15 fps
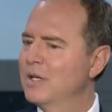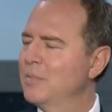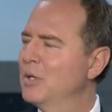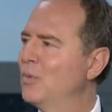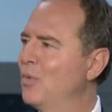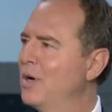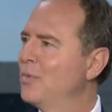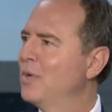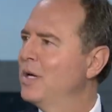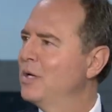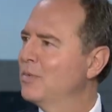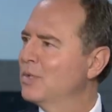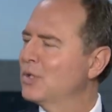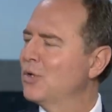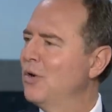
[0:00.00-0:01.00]
to be one way to
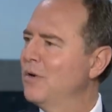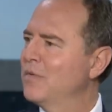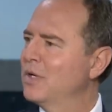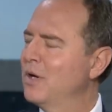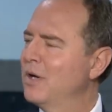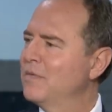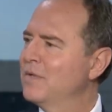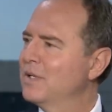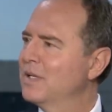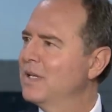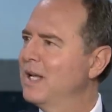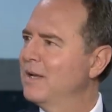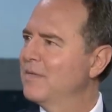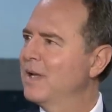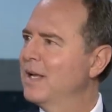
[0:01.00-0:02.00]
resolve the conflict
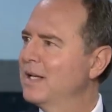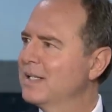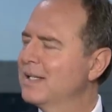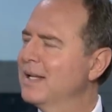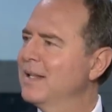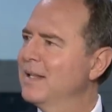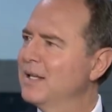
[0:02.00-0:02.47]
in Afghanistan.